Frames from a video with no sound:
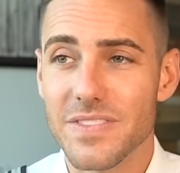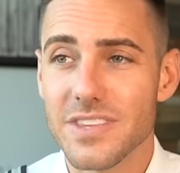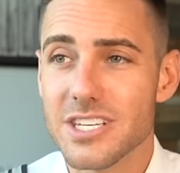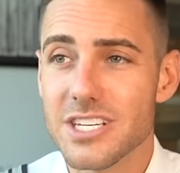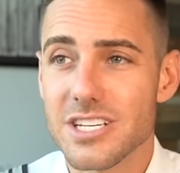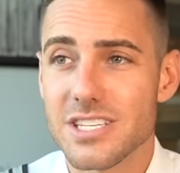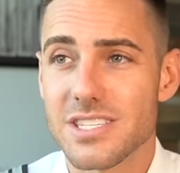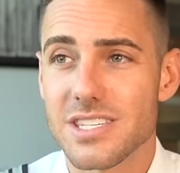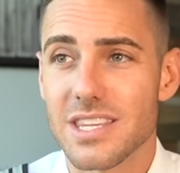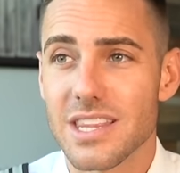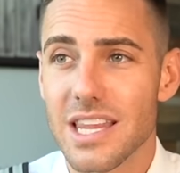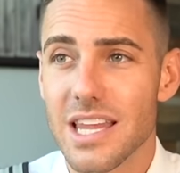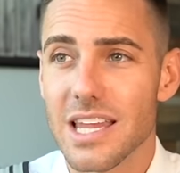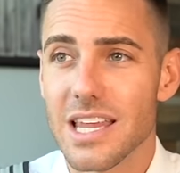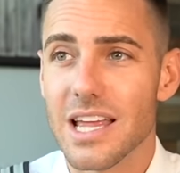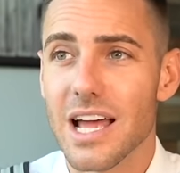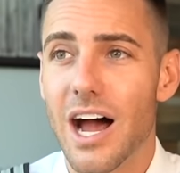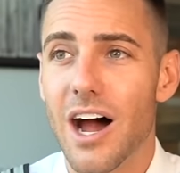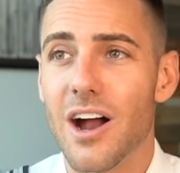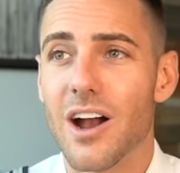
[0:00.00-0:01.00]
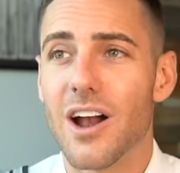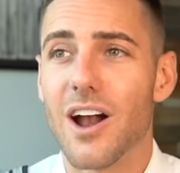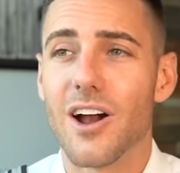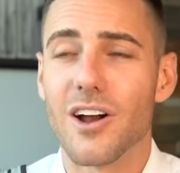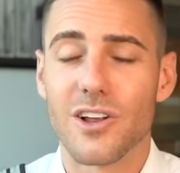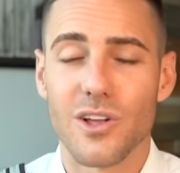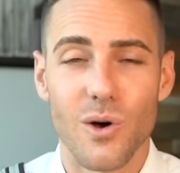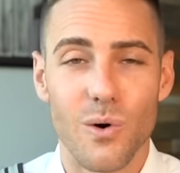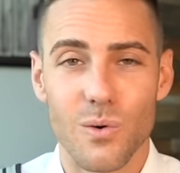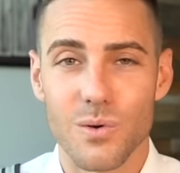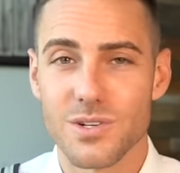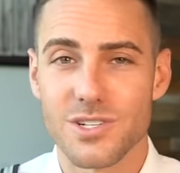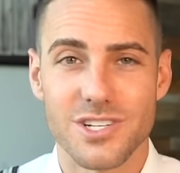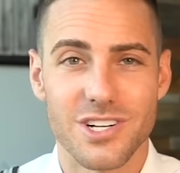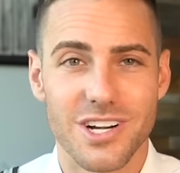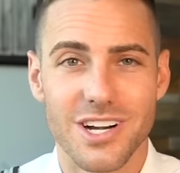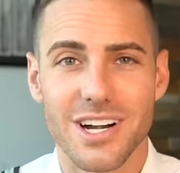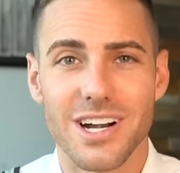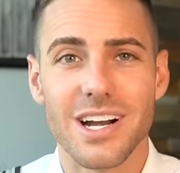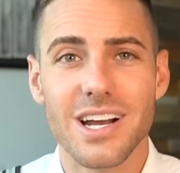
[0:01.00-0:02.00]
just our
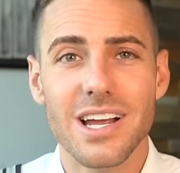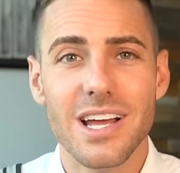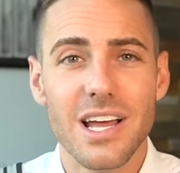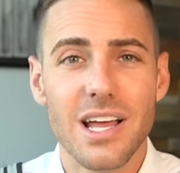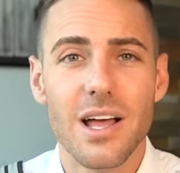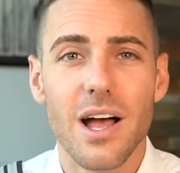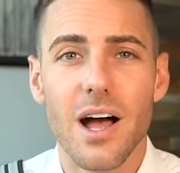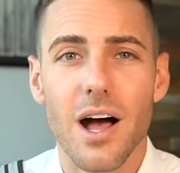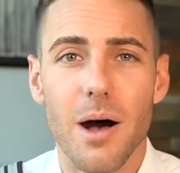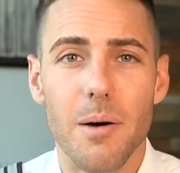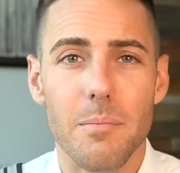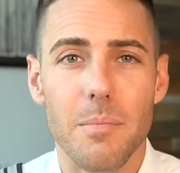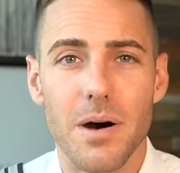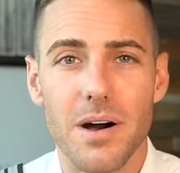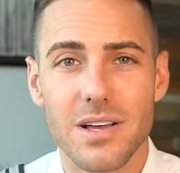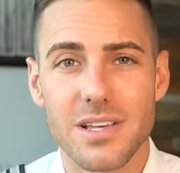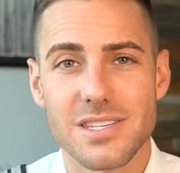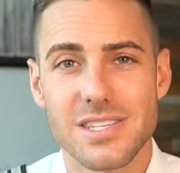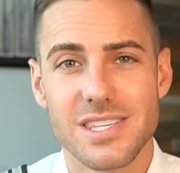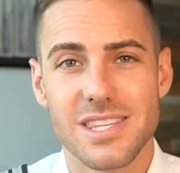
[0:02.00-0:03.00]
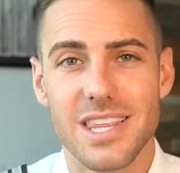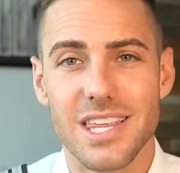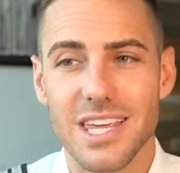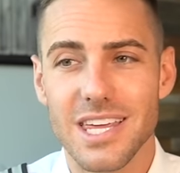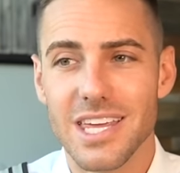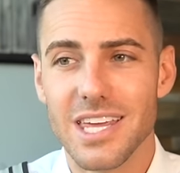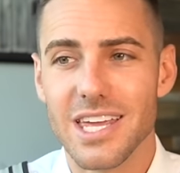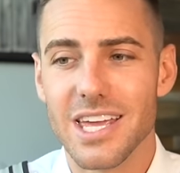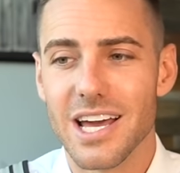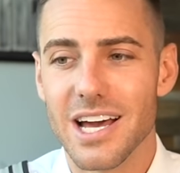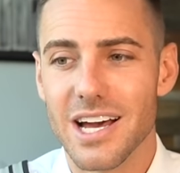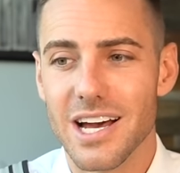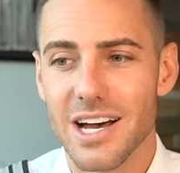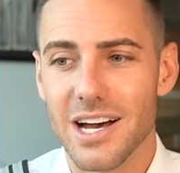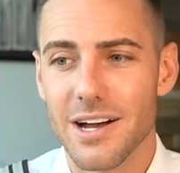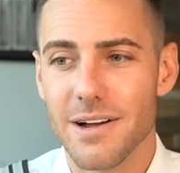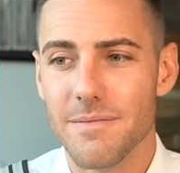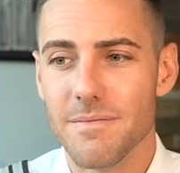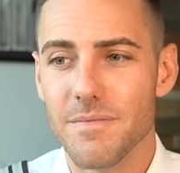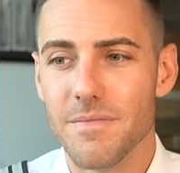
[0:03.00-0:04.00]
culture amongst the
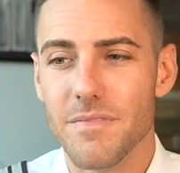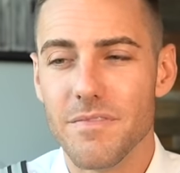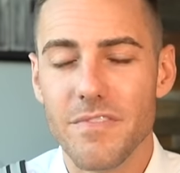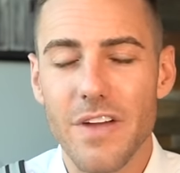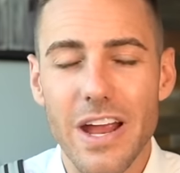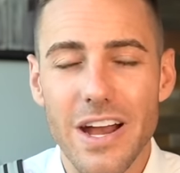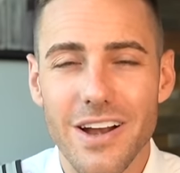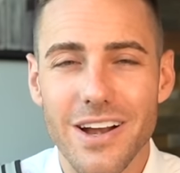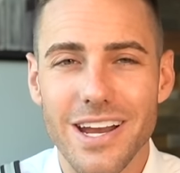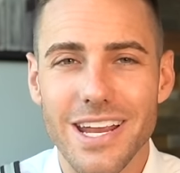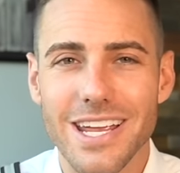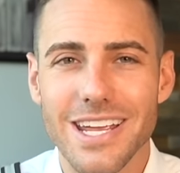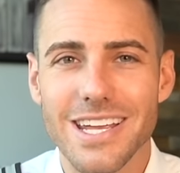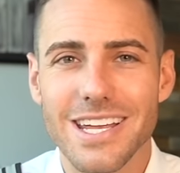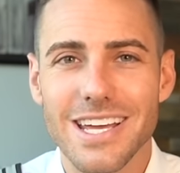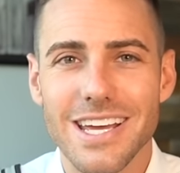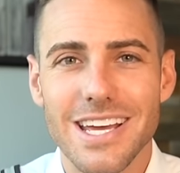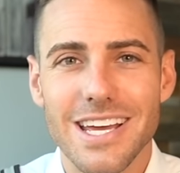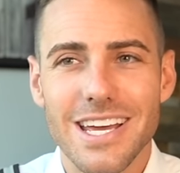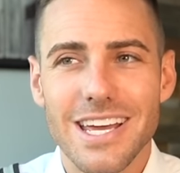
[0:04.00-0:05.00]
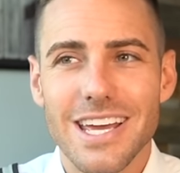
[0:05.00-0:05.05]
very,